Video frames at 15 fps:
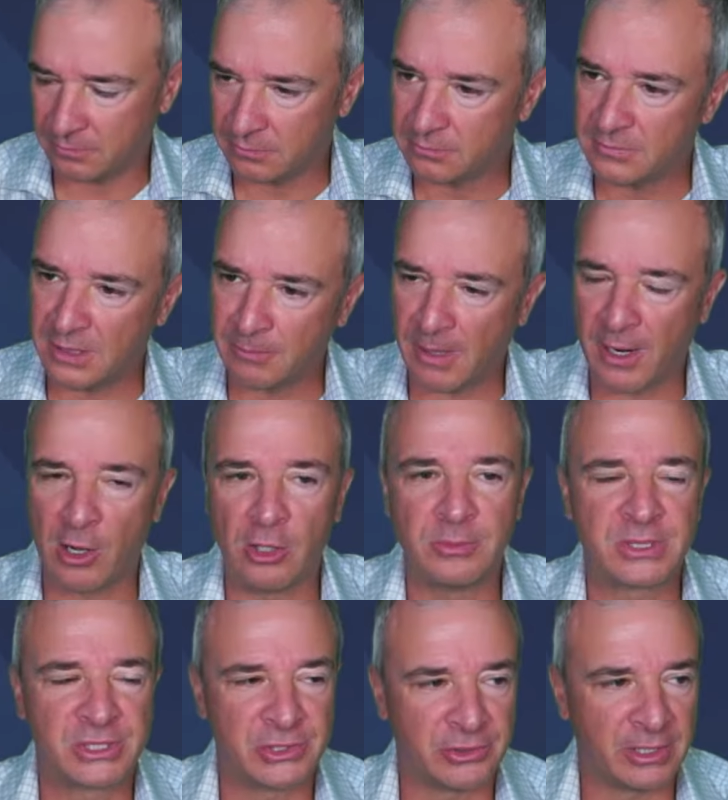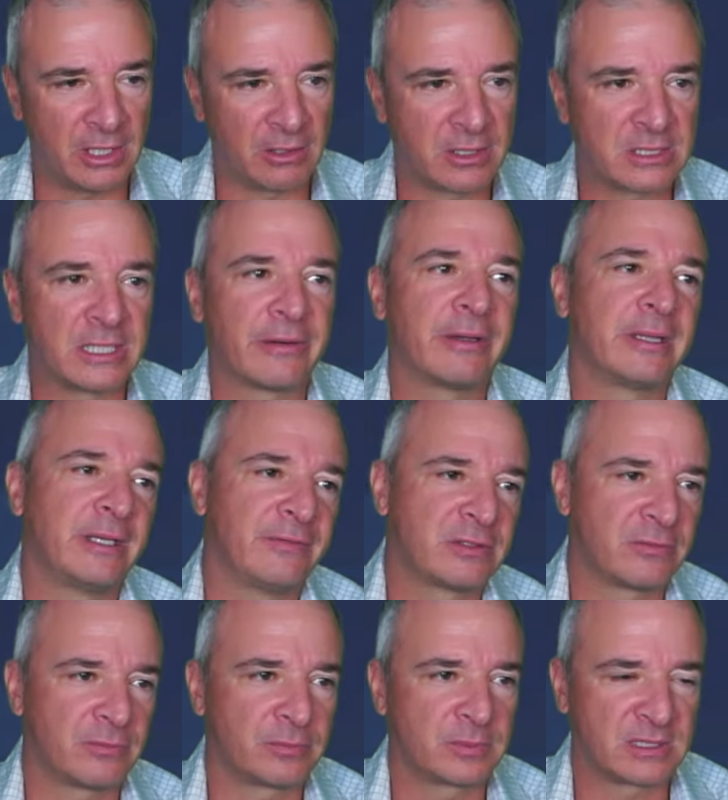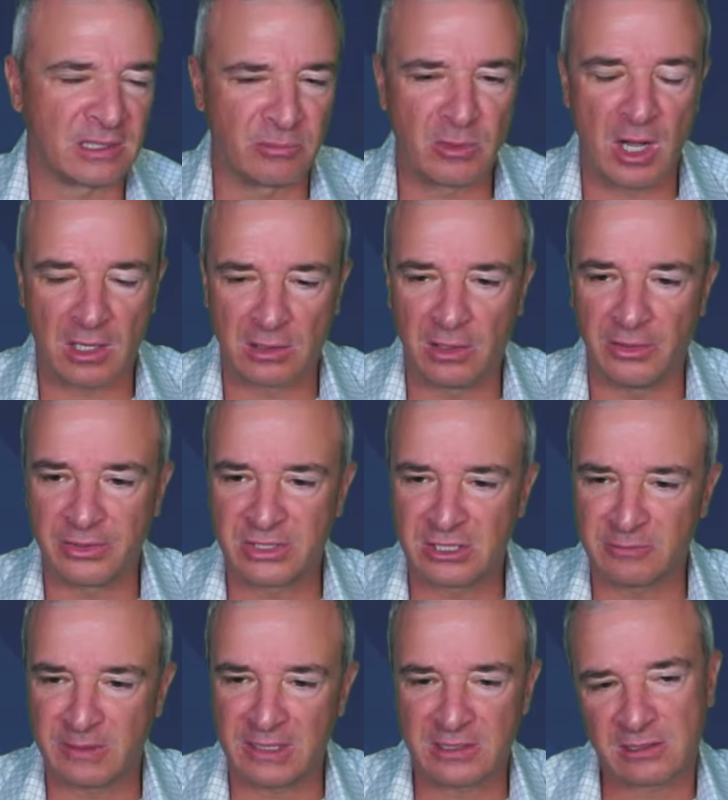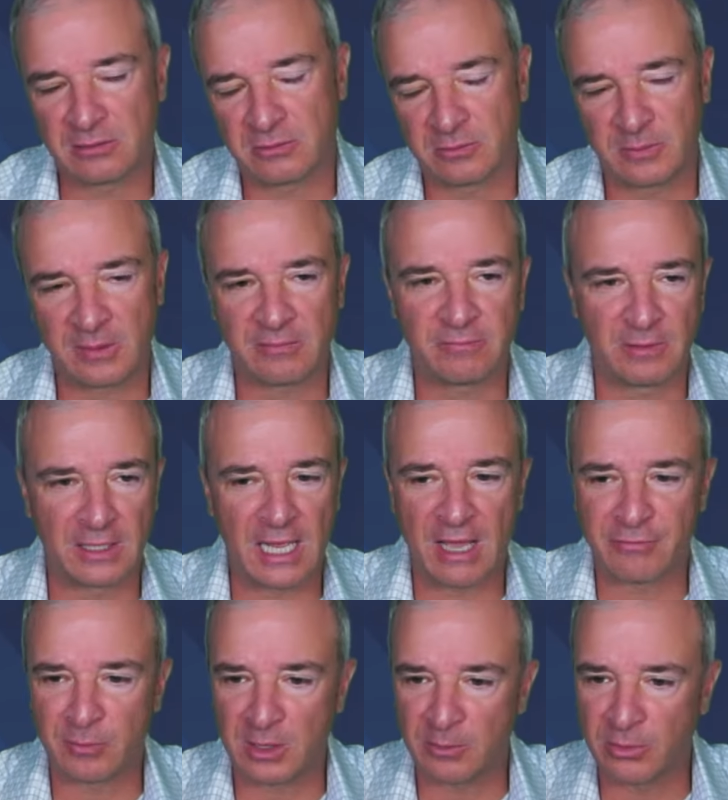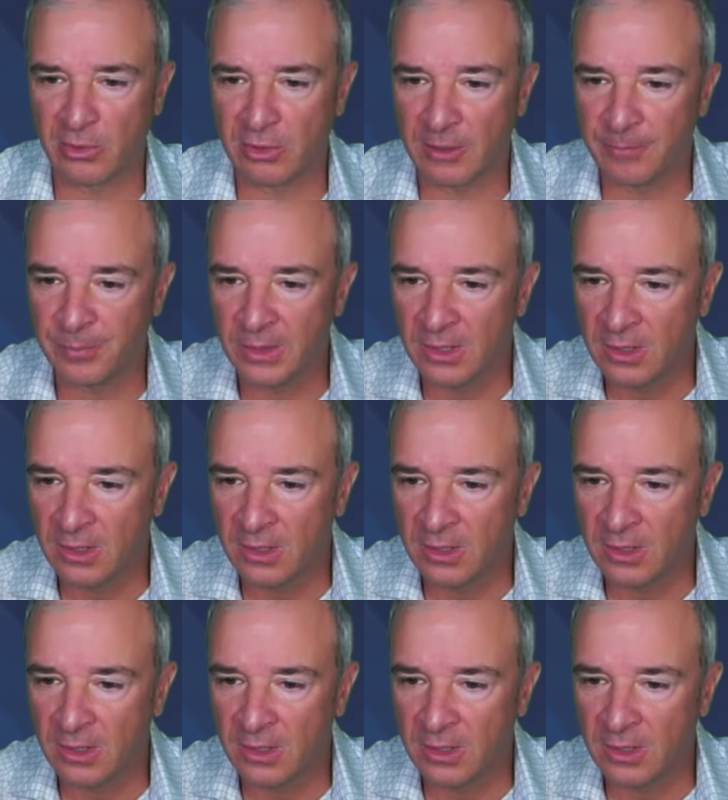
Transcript: in my home studio because Larry lives somewhat close to me, so it'll be fun to have him on the program.